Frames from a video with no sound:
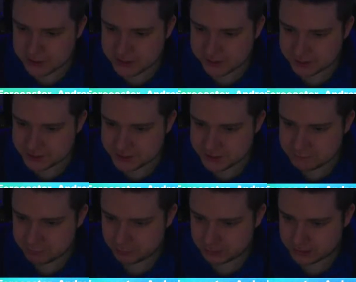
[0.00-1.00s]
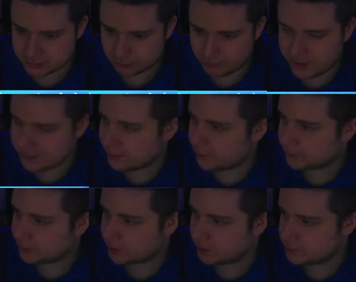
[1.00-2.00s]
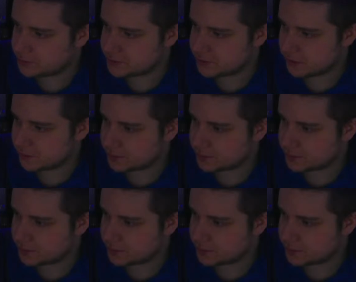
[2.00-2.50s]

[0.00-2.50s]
see the sea breeze right on the coast here.